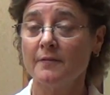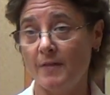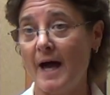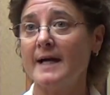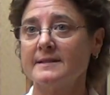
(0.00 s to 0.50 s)

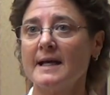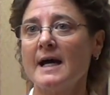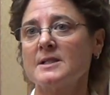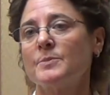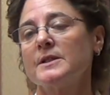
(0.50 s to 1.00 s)
that
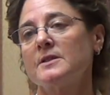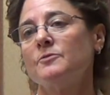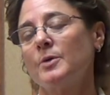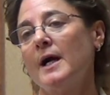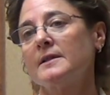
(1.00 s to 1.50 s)
aspect
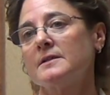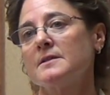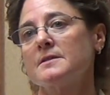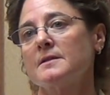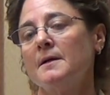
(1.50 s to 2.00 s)
of
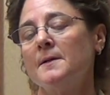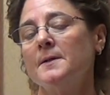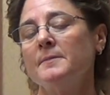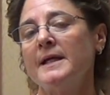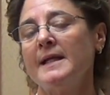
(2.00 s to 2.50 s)
practice
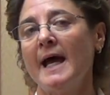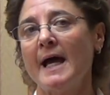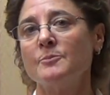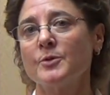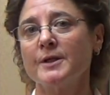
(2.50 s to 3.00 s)
and
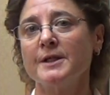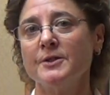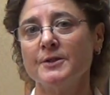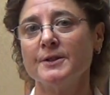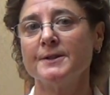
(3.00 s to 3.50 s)
had pretty
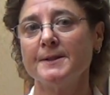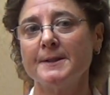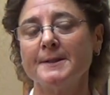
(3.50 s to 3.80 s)
good